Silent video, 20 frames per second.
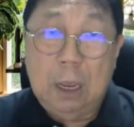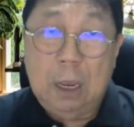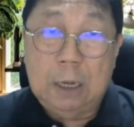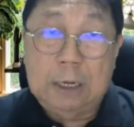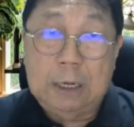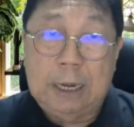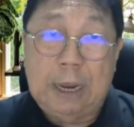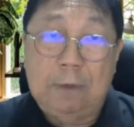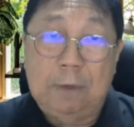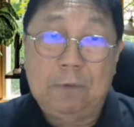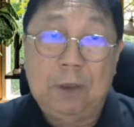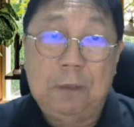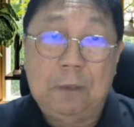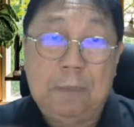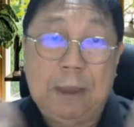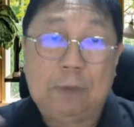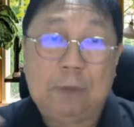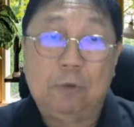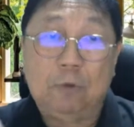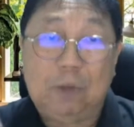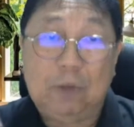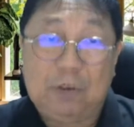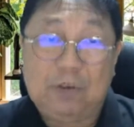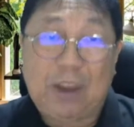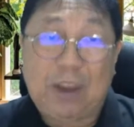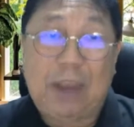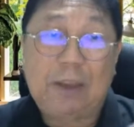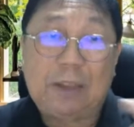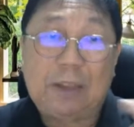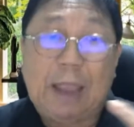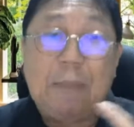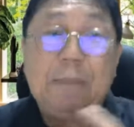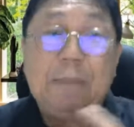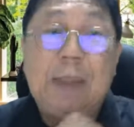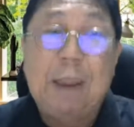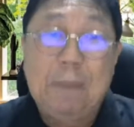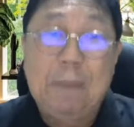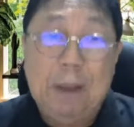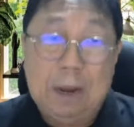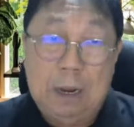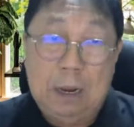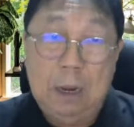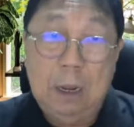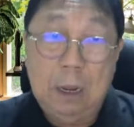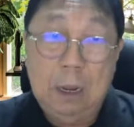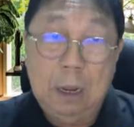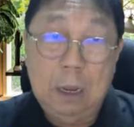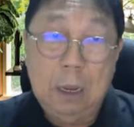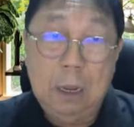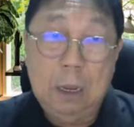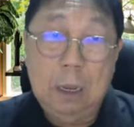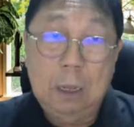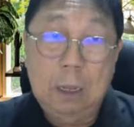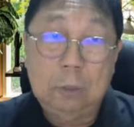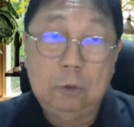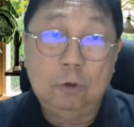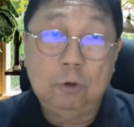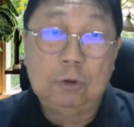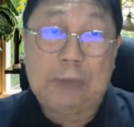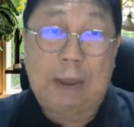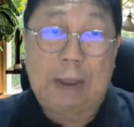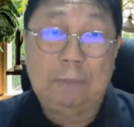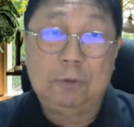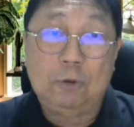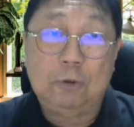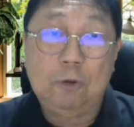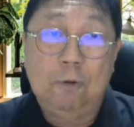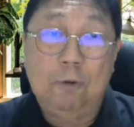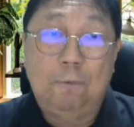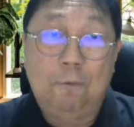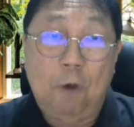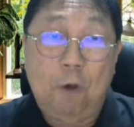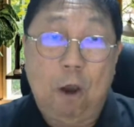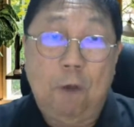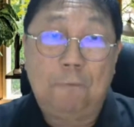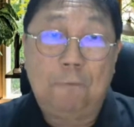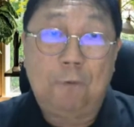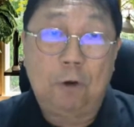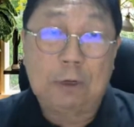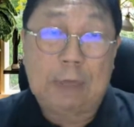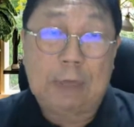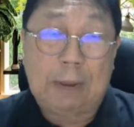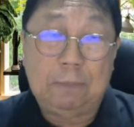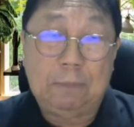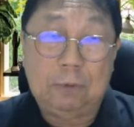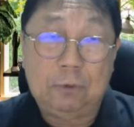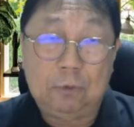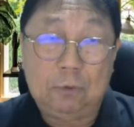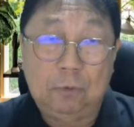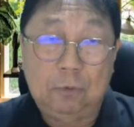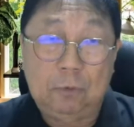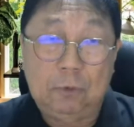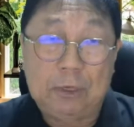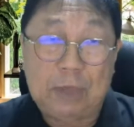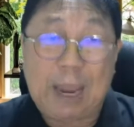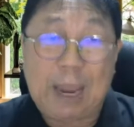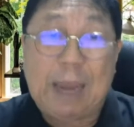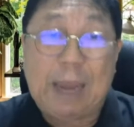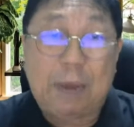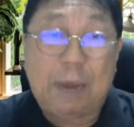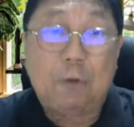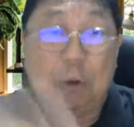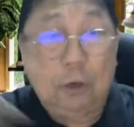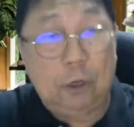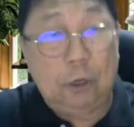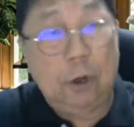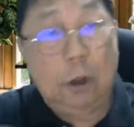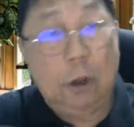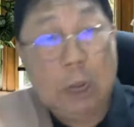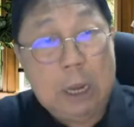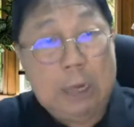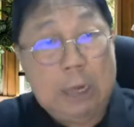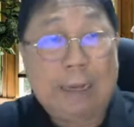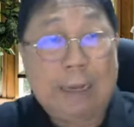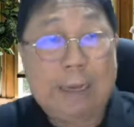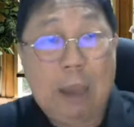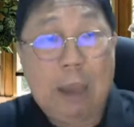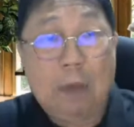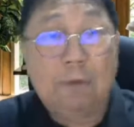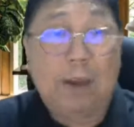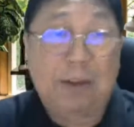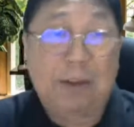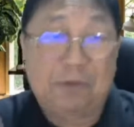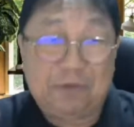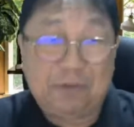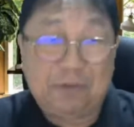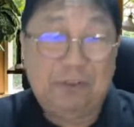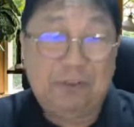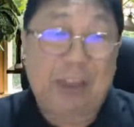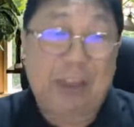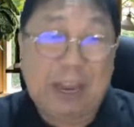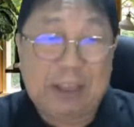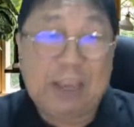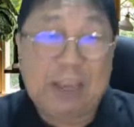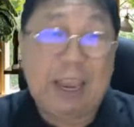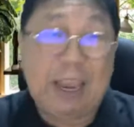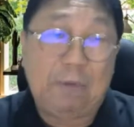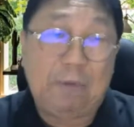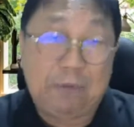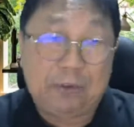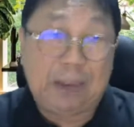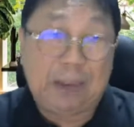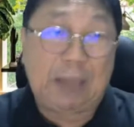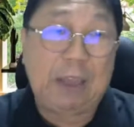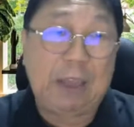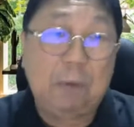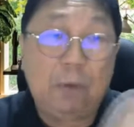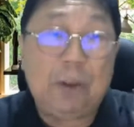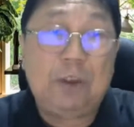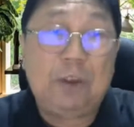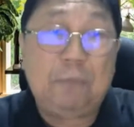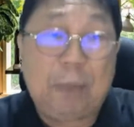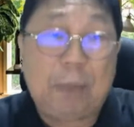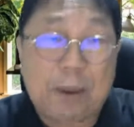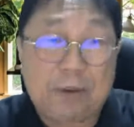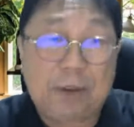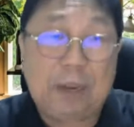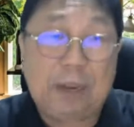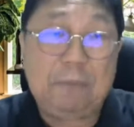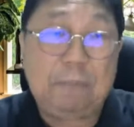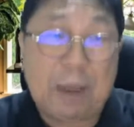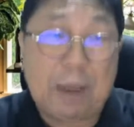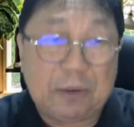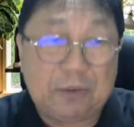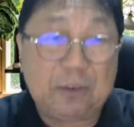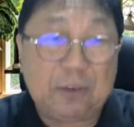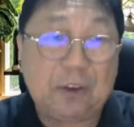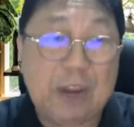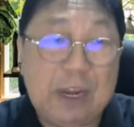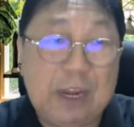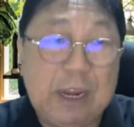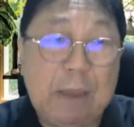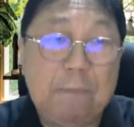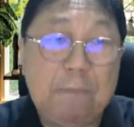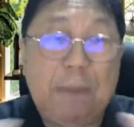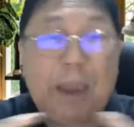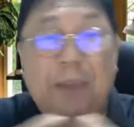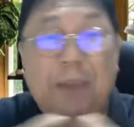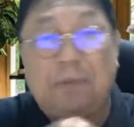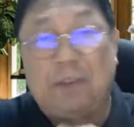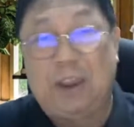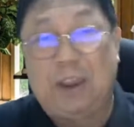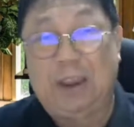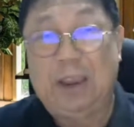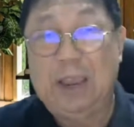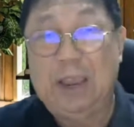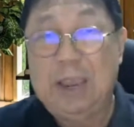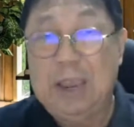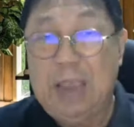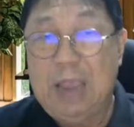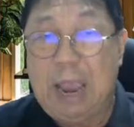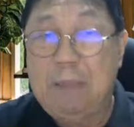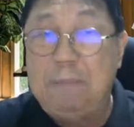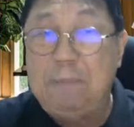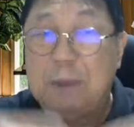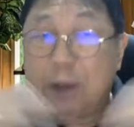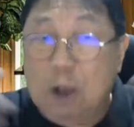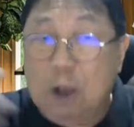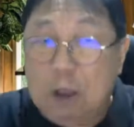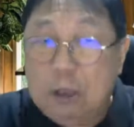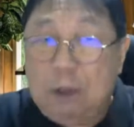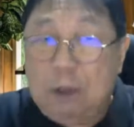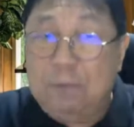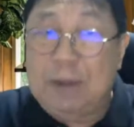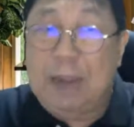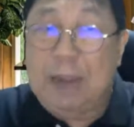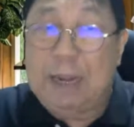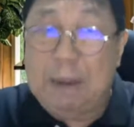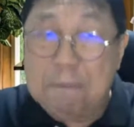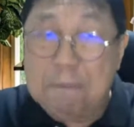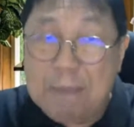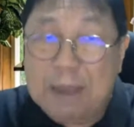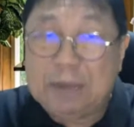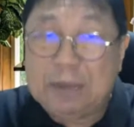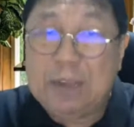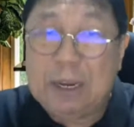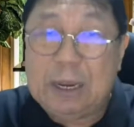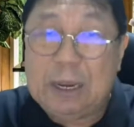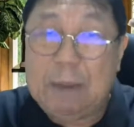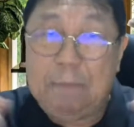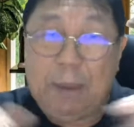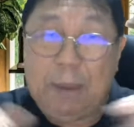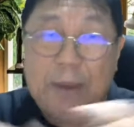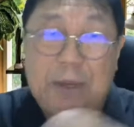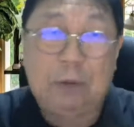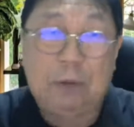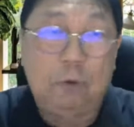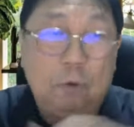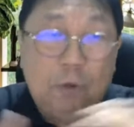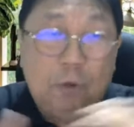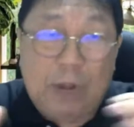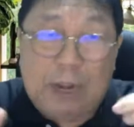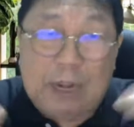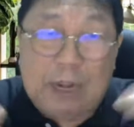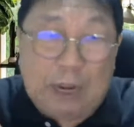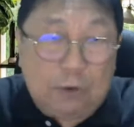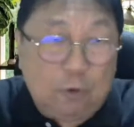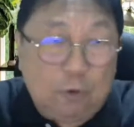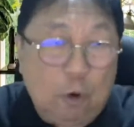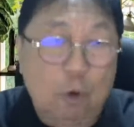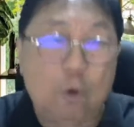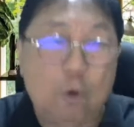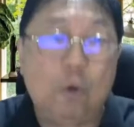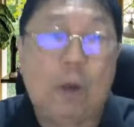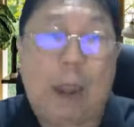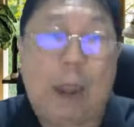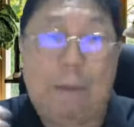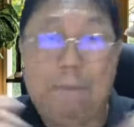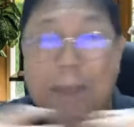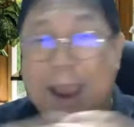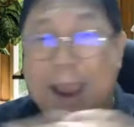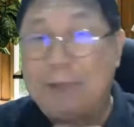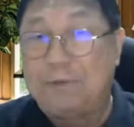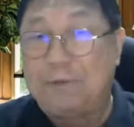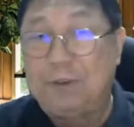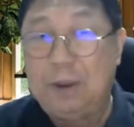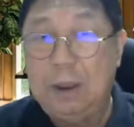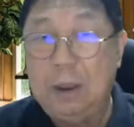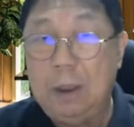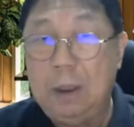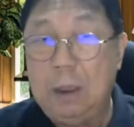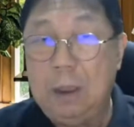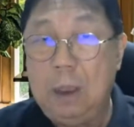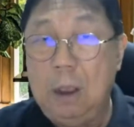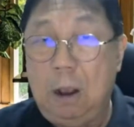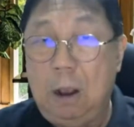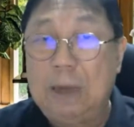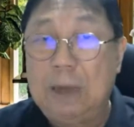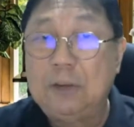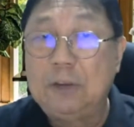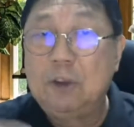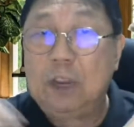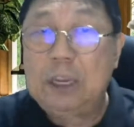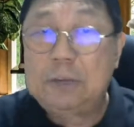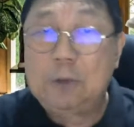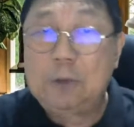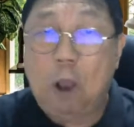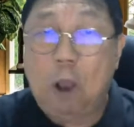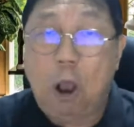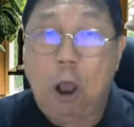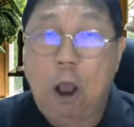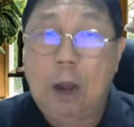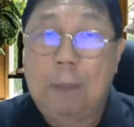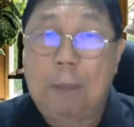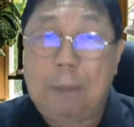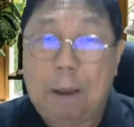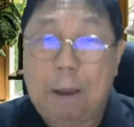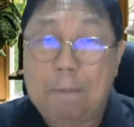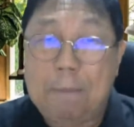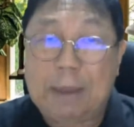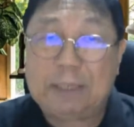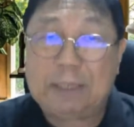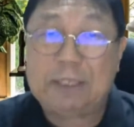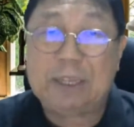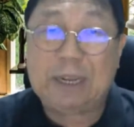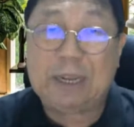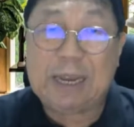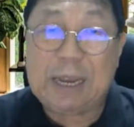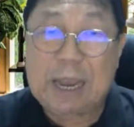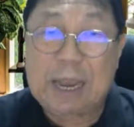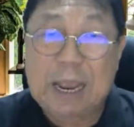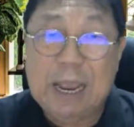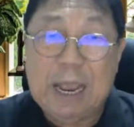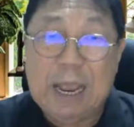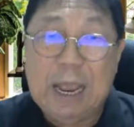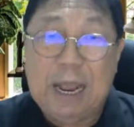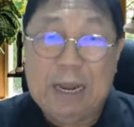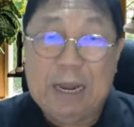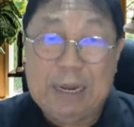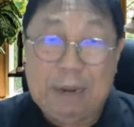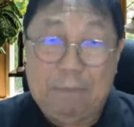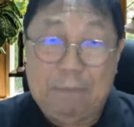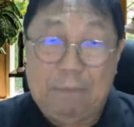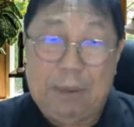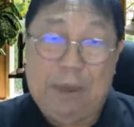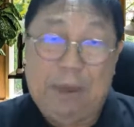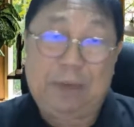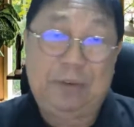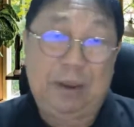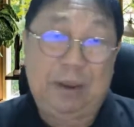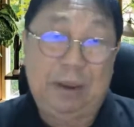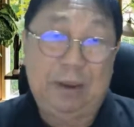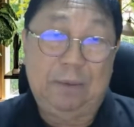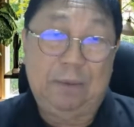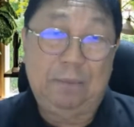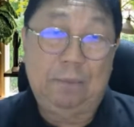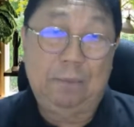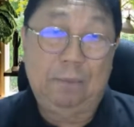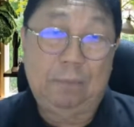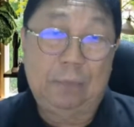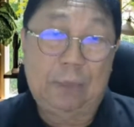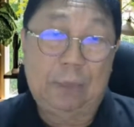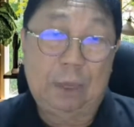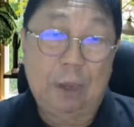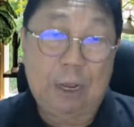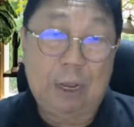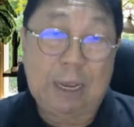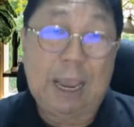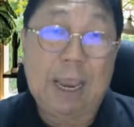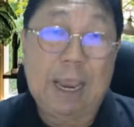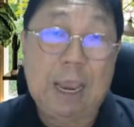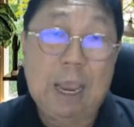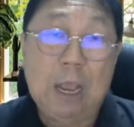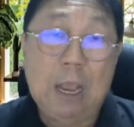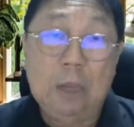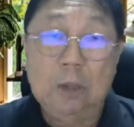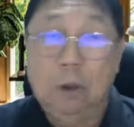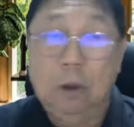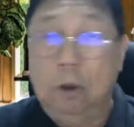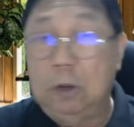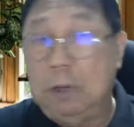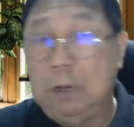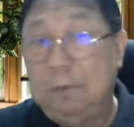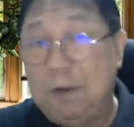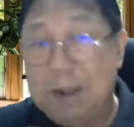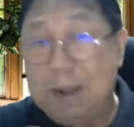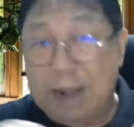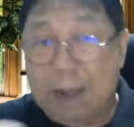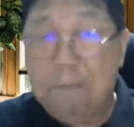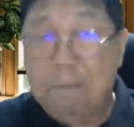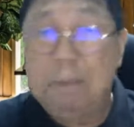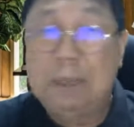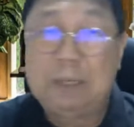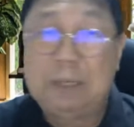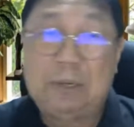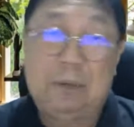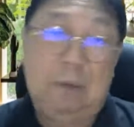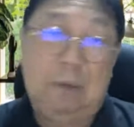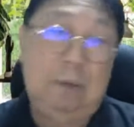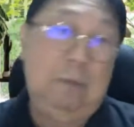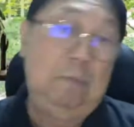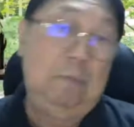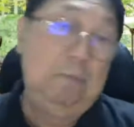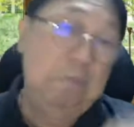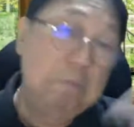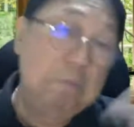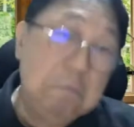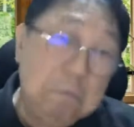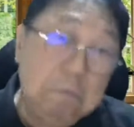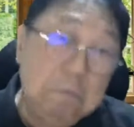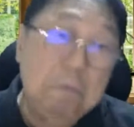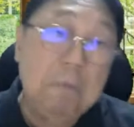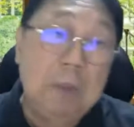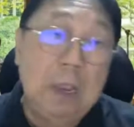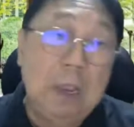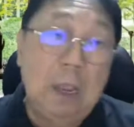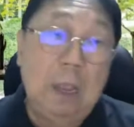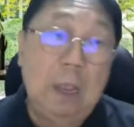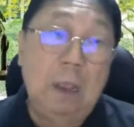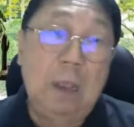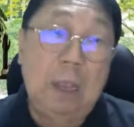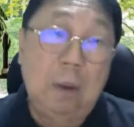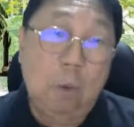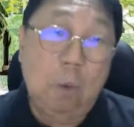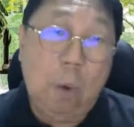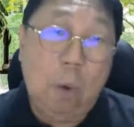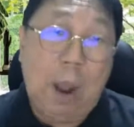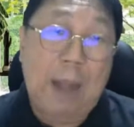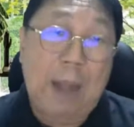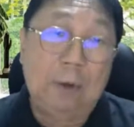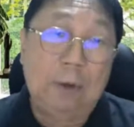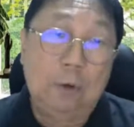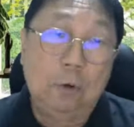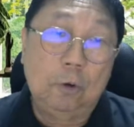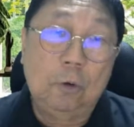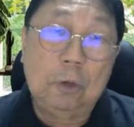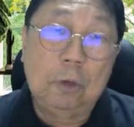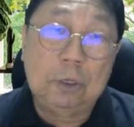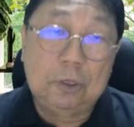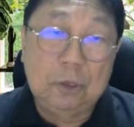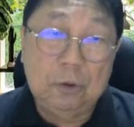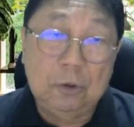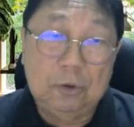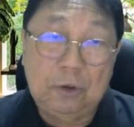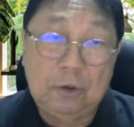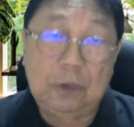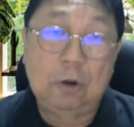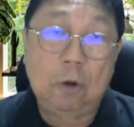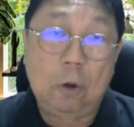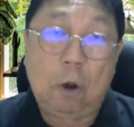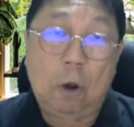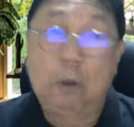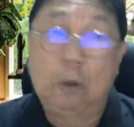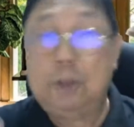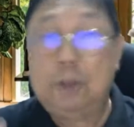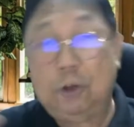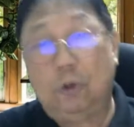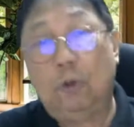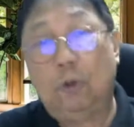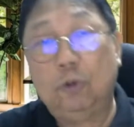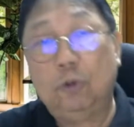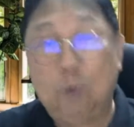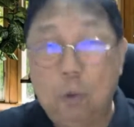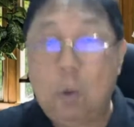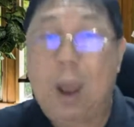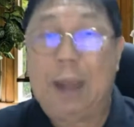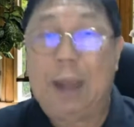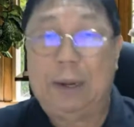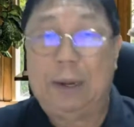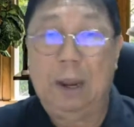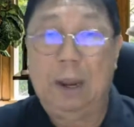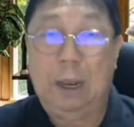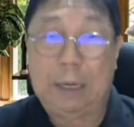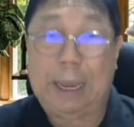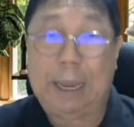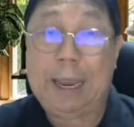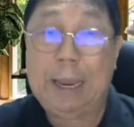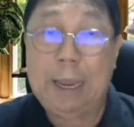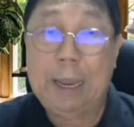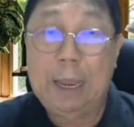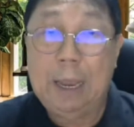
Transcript: they were made to recite timetable. 2 times 2, 4, 4 times 2 is 8, and so on. They keep on reciting and reciting, which is basically mastering the basic. And because of that, they mastered the basic. Today, they're so good at maths. All right, so it's all about mastering the basic. Okay, so even numbers 1 to 0 or 0 to 1. Okay,